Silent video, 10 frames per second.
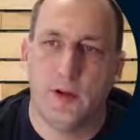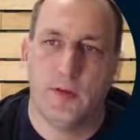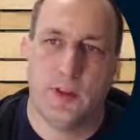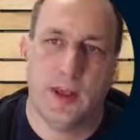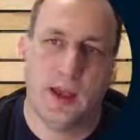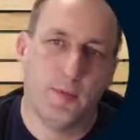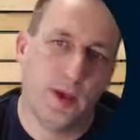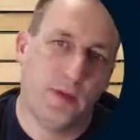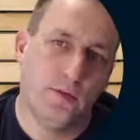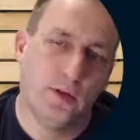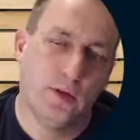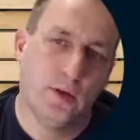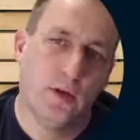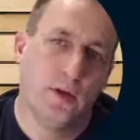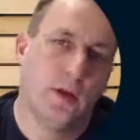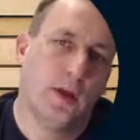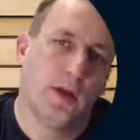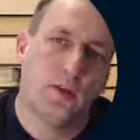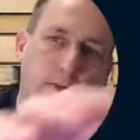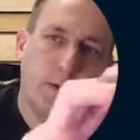I have a tag page.
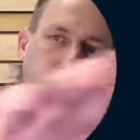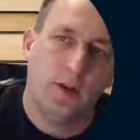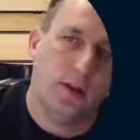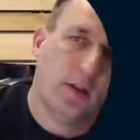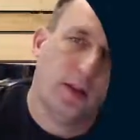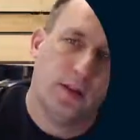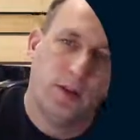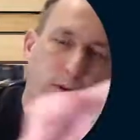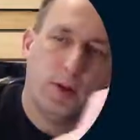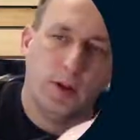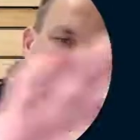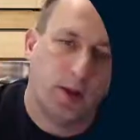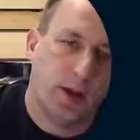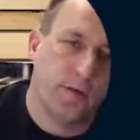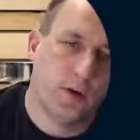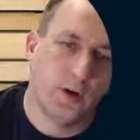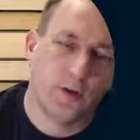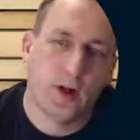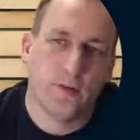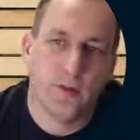And so if I want to do, like, let's say I want to do a cover
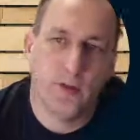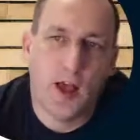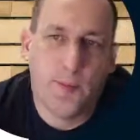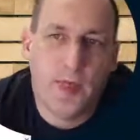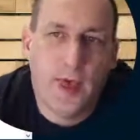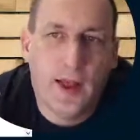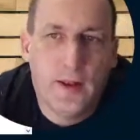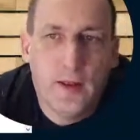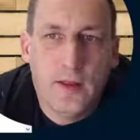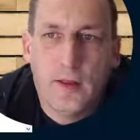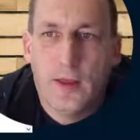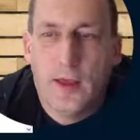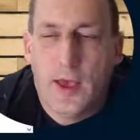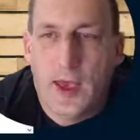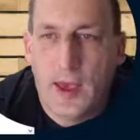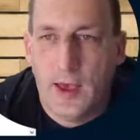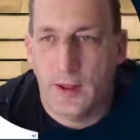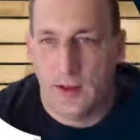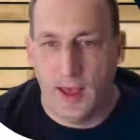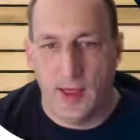across the top of that
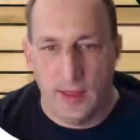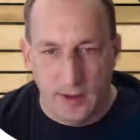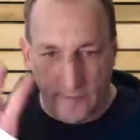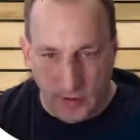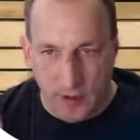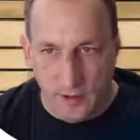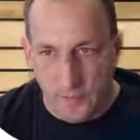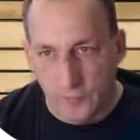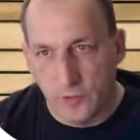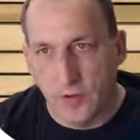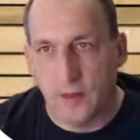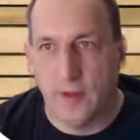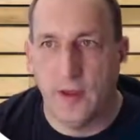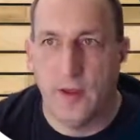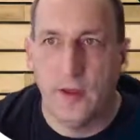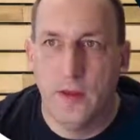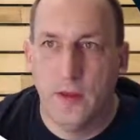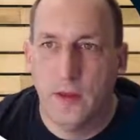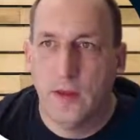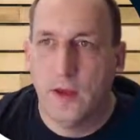and add that video. So let's see
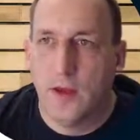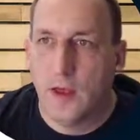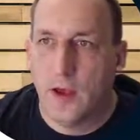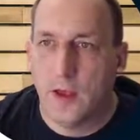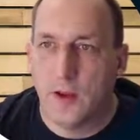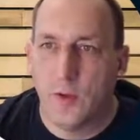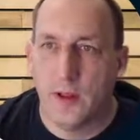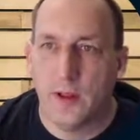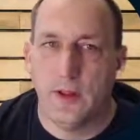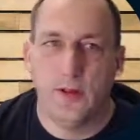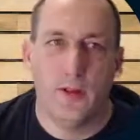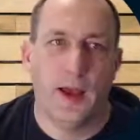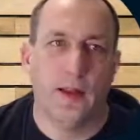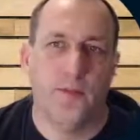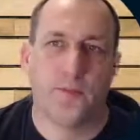how I can quickly do that.